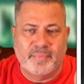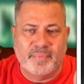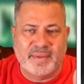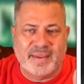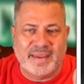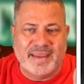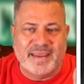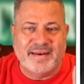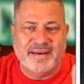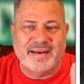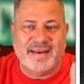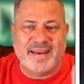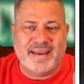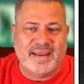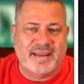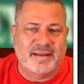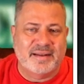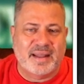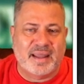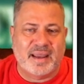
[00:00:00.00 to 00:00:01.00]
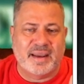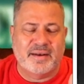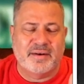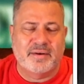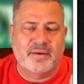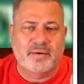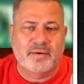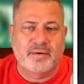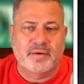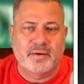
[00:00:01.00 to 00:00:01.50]
in an inline
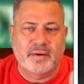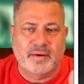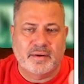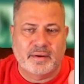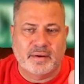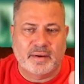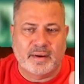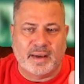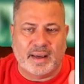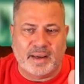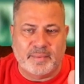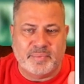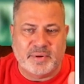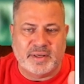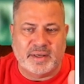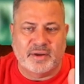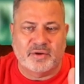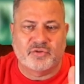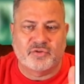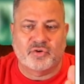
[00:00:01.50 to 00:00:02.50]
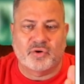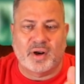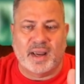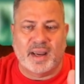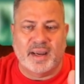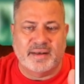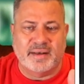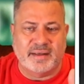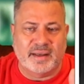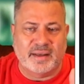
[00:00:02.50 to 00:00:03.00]
I P S or I
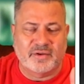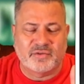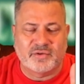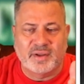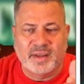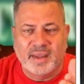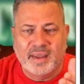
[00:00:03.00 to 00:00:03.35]
D S,